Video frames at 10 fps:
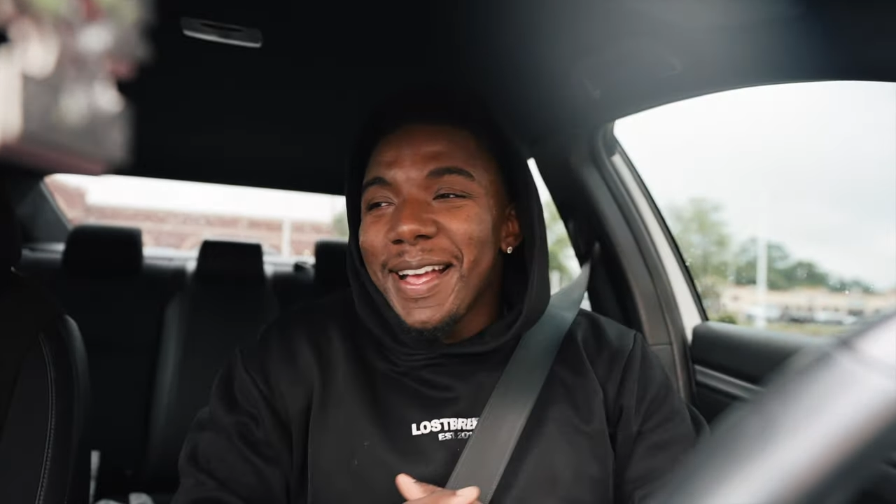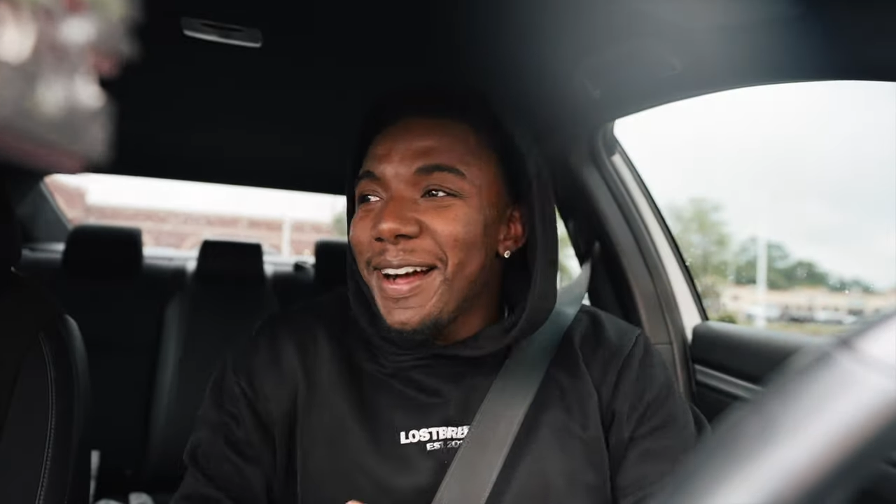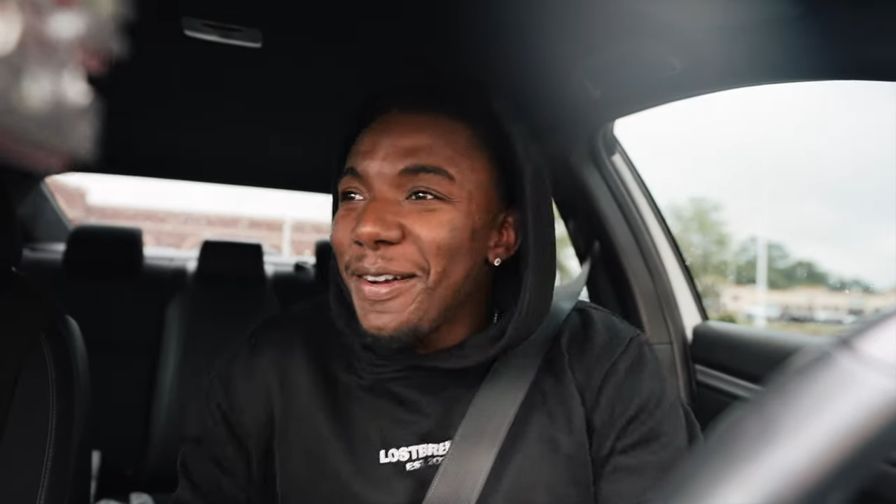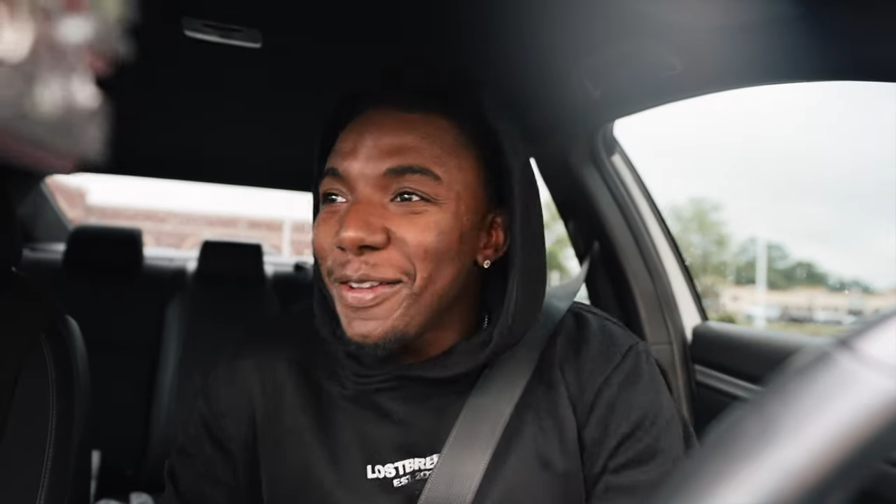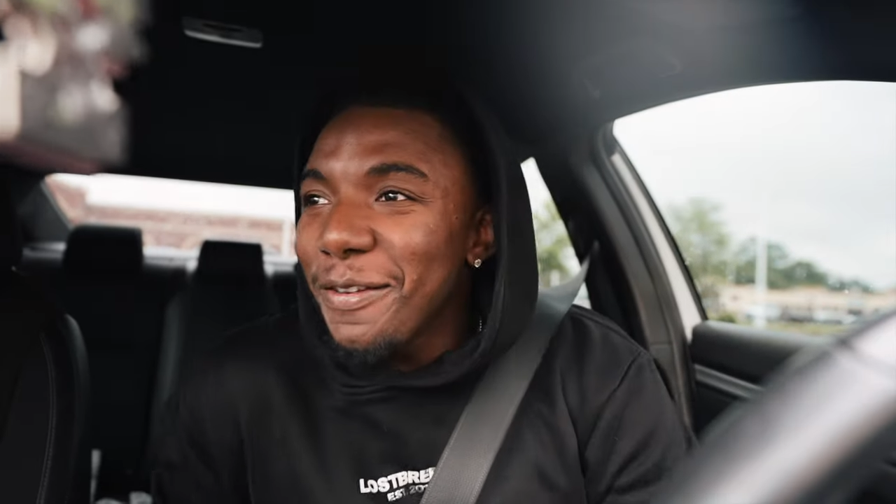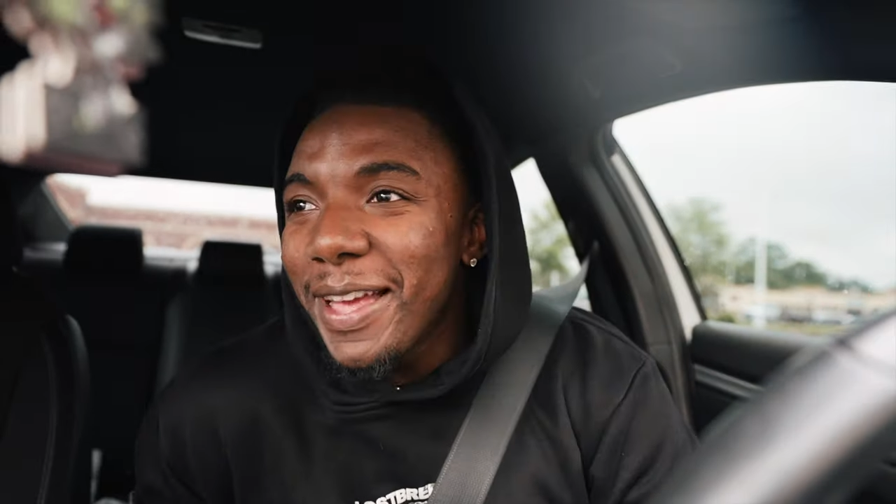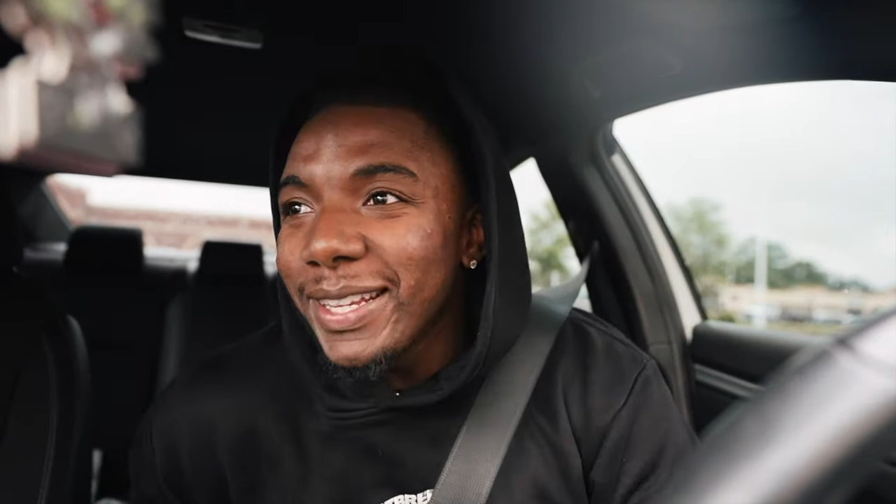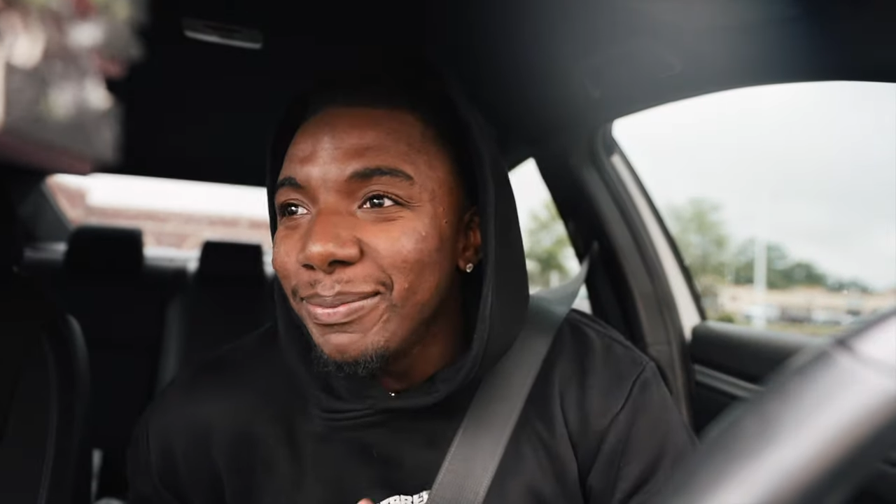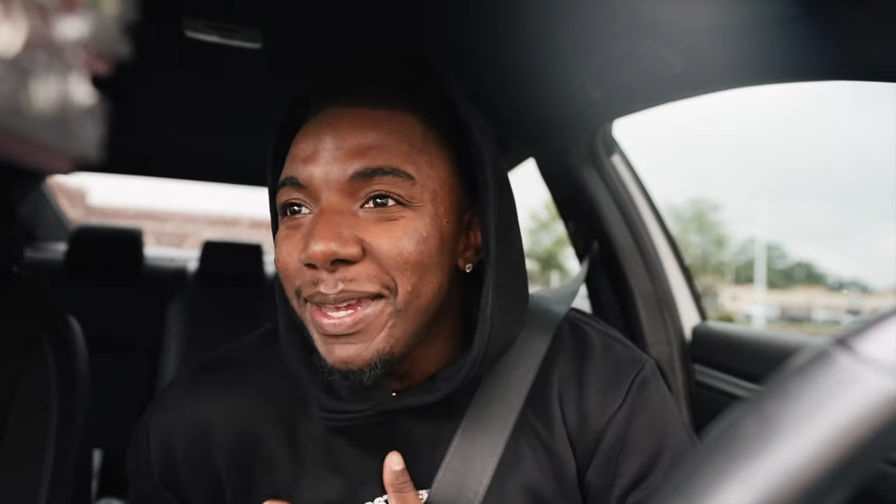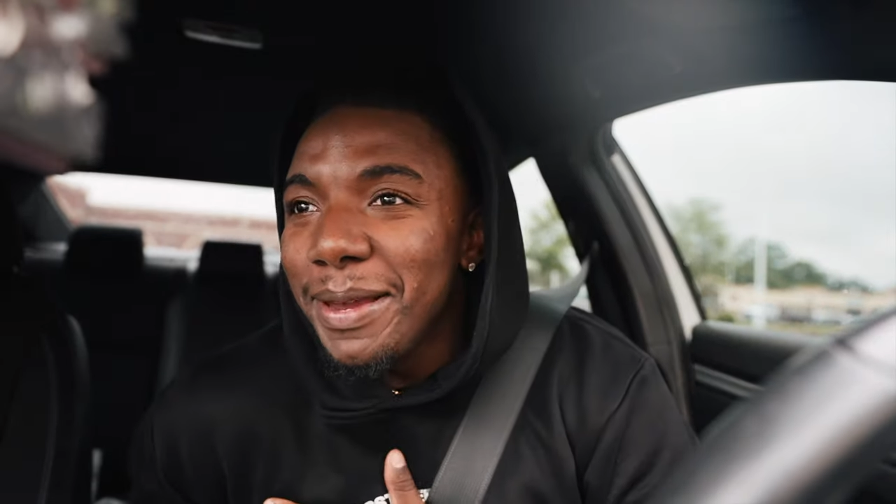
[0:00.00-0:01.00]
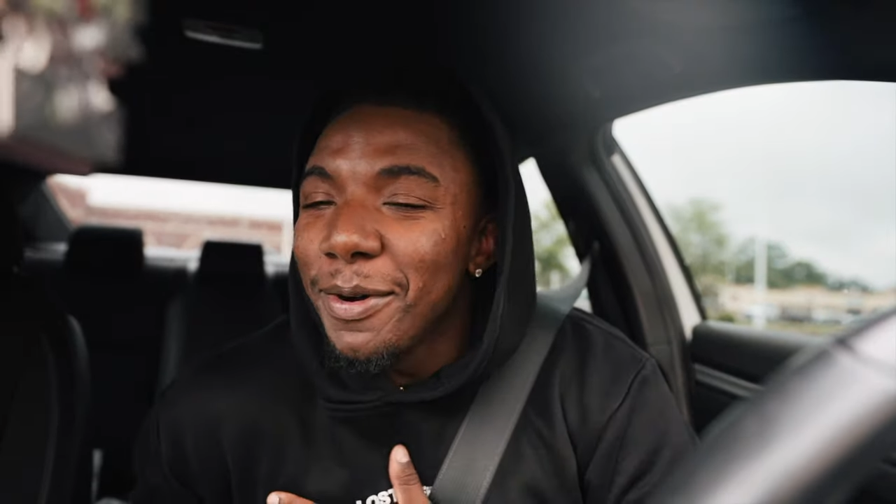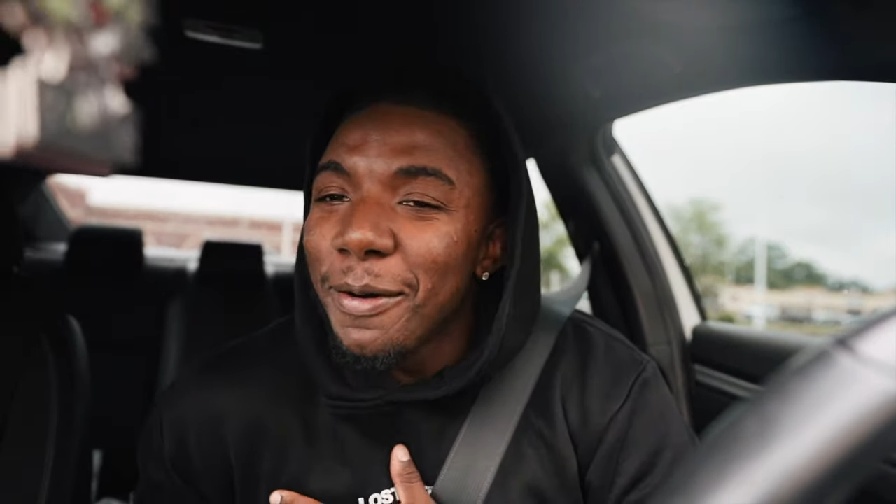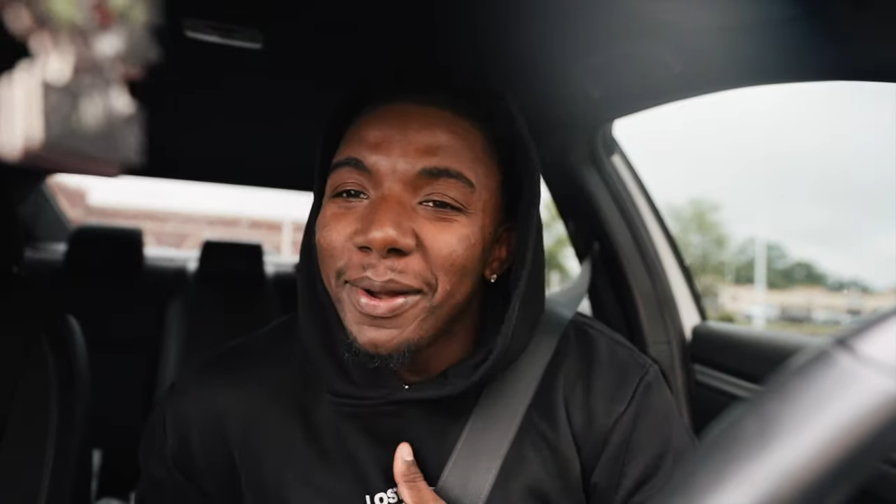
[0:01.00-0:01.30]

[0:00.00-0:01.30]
I don't know if that's me, bro.